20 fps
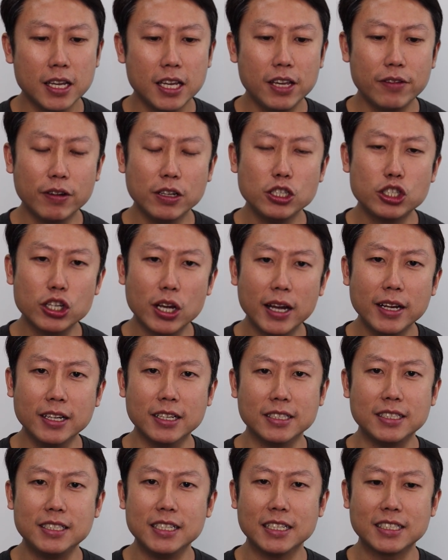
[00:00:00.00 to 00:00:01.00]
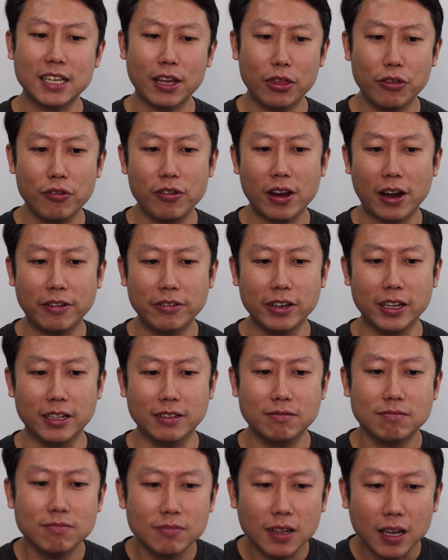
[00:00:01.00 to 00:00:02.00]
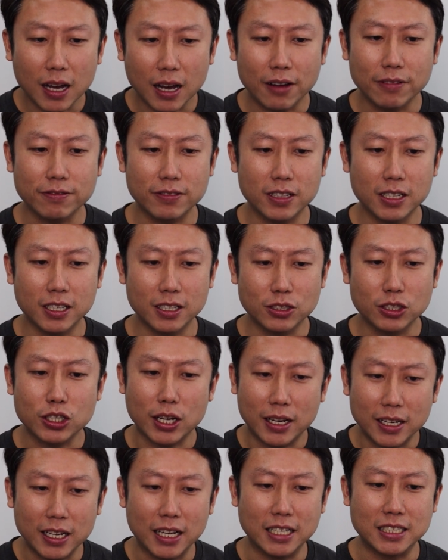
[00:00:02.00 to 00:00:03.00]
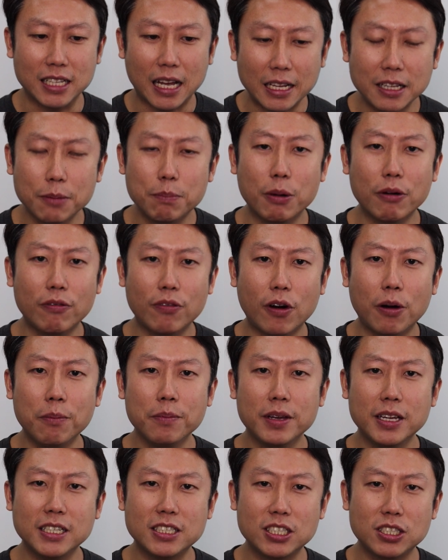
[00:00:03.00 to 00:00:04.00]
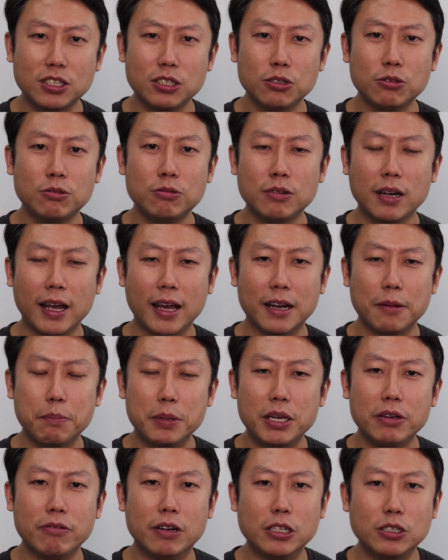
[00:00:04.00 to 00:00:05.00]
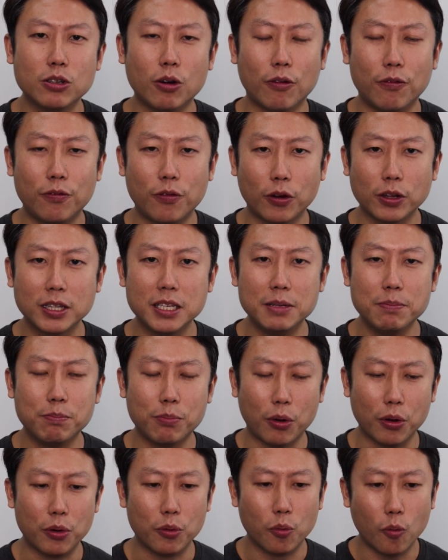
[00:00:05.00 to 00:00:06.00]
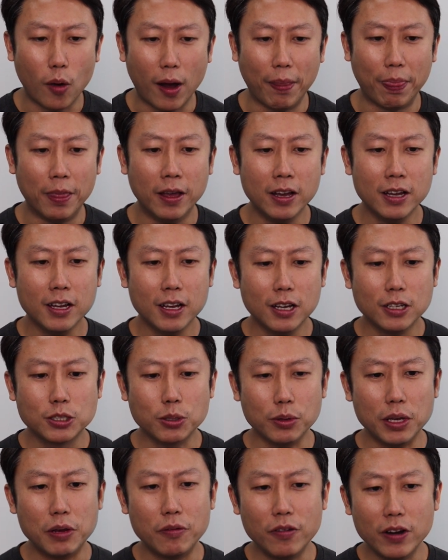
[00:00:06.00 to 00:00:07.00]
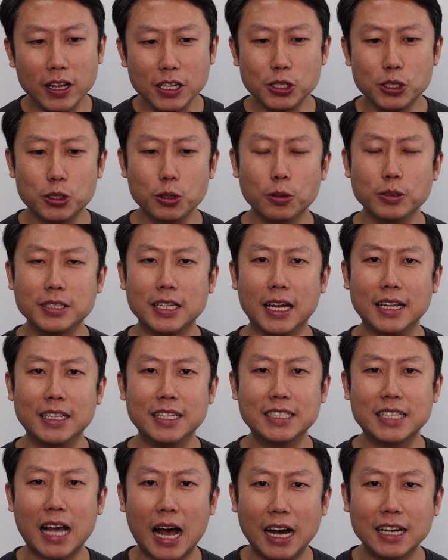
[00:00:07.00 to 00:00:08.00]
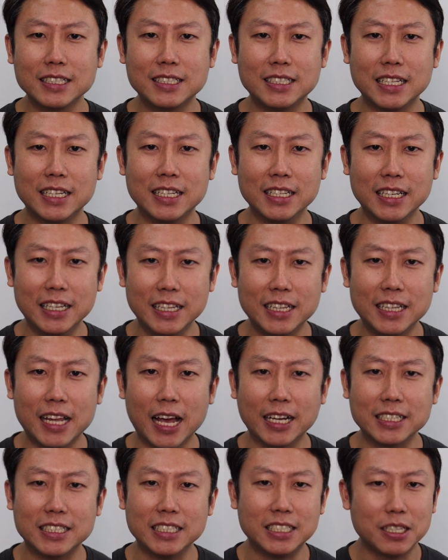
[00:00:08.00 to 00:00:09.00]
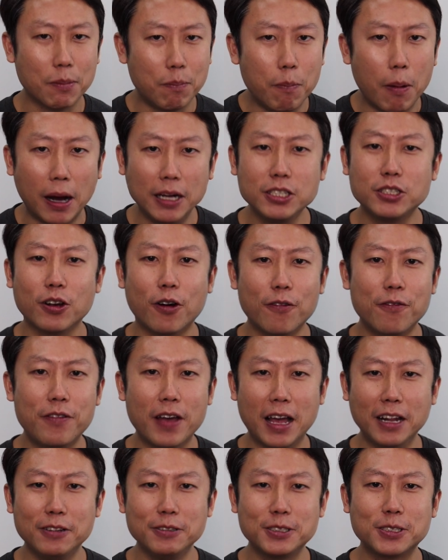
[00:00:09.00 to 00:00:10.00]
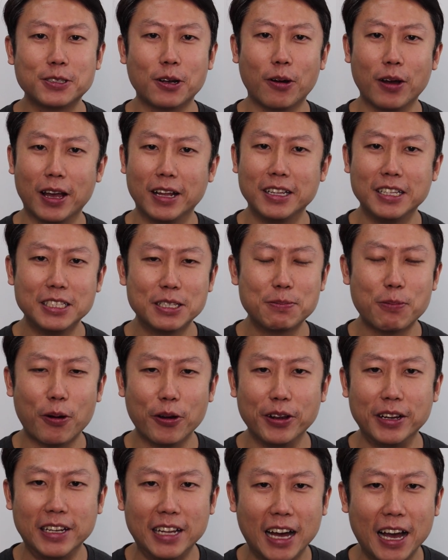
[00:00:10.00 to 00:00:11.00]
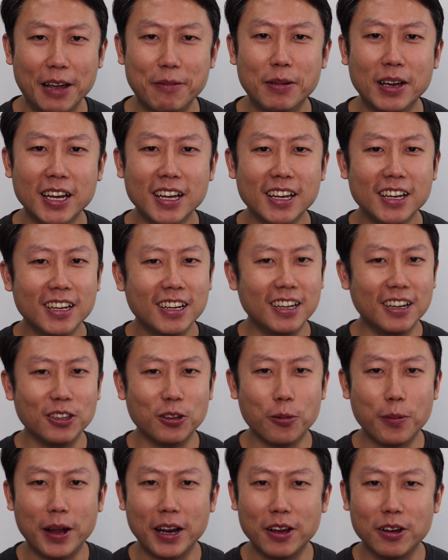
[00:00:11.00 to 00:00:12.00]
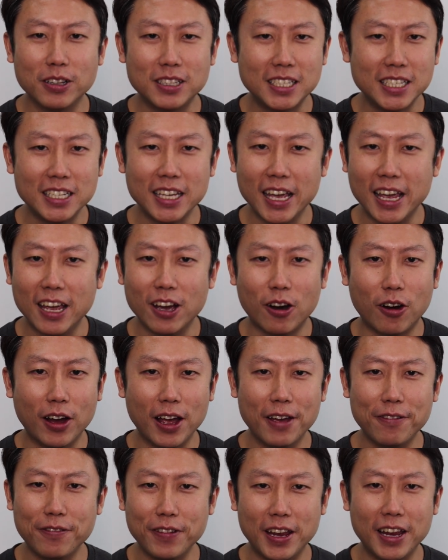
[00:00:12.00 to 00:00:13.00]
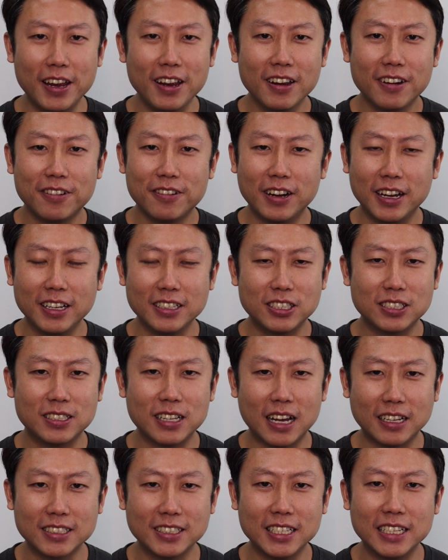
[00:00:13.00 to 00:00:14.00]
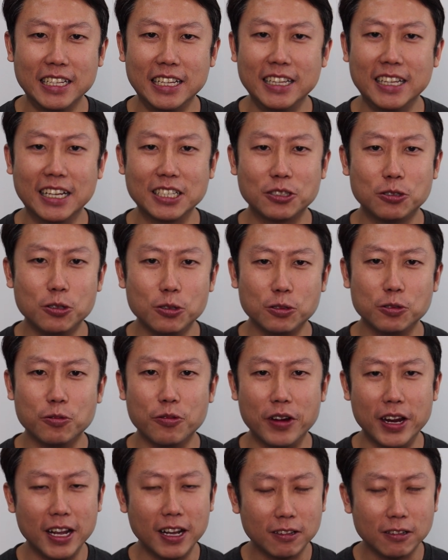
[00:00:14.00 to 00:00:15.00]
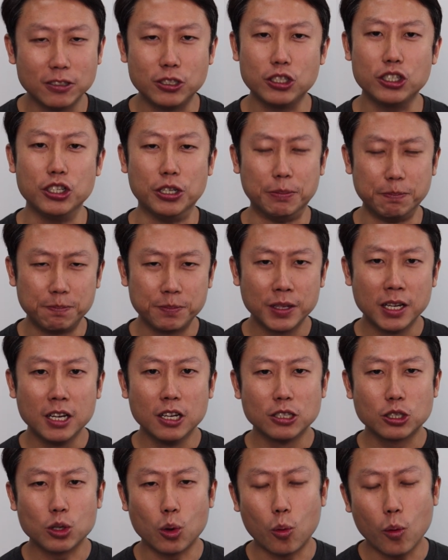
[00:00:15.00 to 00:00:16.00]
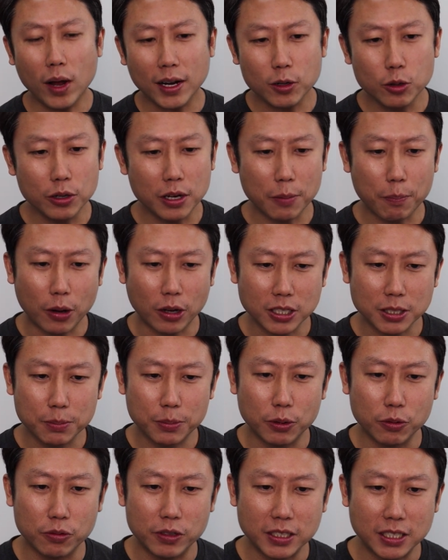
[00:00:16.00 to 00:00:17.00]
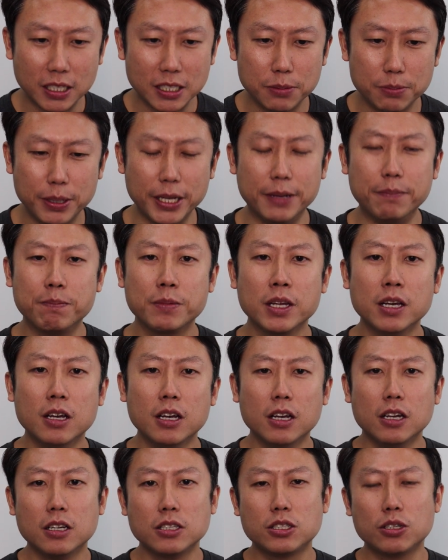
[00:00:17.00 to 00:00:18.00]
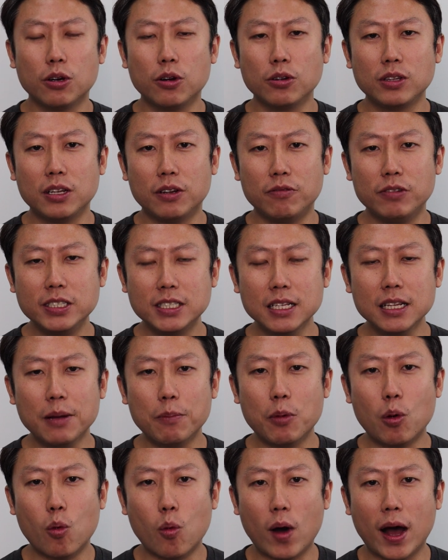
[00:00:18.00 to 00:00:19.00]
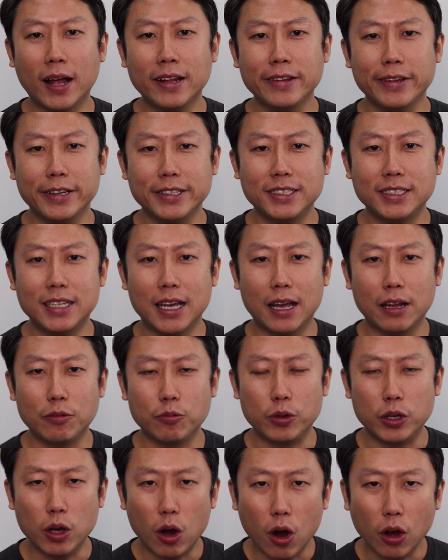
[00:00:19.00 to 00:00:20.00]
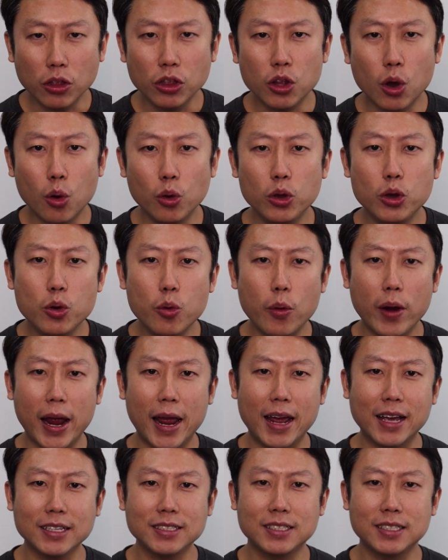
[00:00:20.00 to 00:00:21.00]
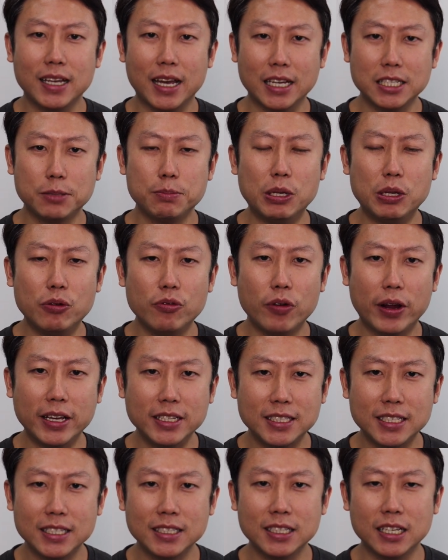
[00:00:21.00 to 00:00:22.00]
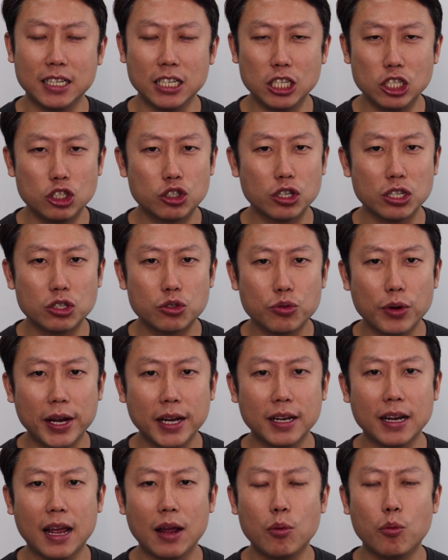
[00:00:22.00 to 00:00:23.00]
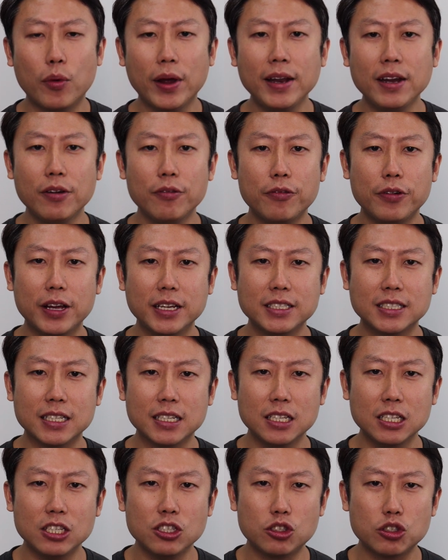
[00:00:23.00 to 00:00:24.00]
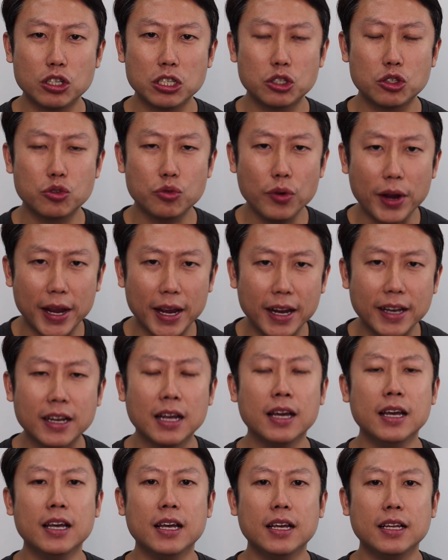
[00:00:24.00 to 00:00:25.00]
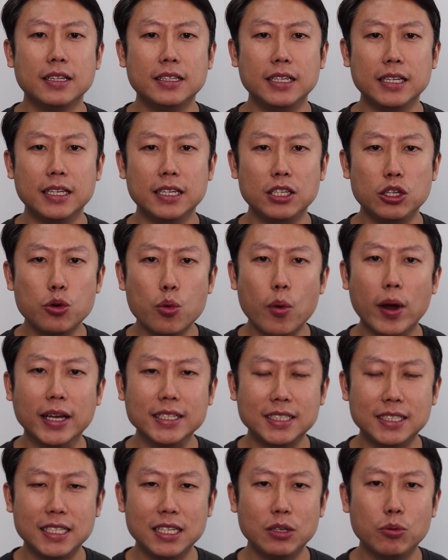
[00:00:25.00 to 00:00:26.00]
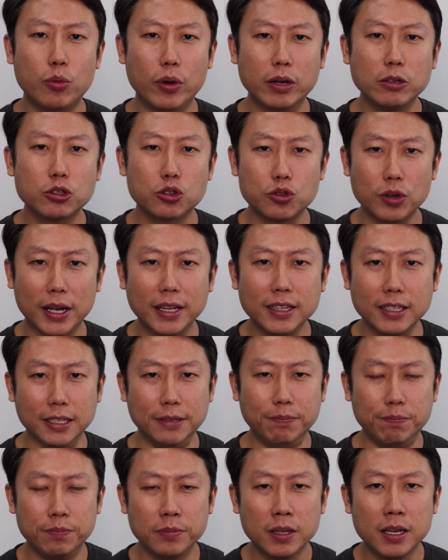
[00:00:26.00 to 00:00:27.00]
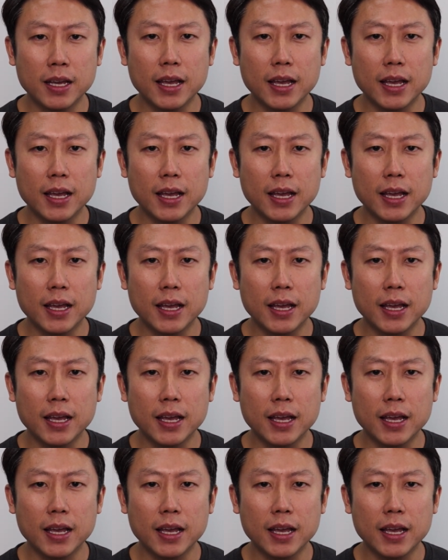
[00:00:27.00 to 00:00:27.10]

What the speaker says: Even China CSI 300, after China has underperformed, is still at a P ratio of 14.1. So it really shows that this Hang Seng Index is a bunch of value stock at this point in time. No matter TA or FA, right? Hang Seng Index look real cheap. So what could the possible reasons be? So the reason number one is that we all know US has been raising the interest rate, and when they raise the interest rate, the USD will strengthen.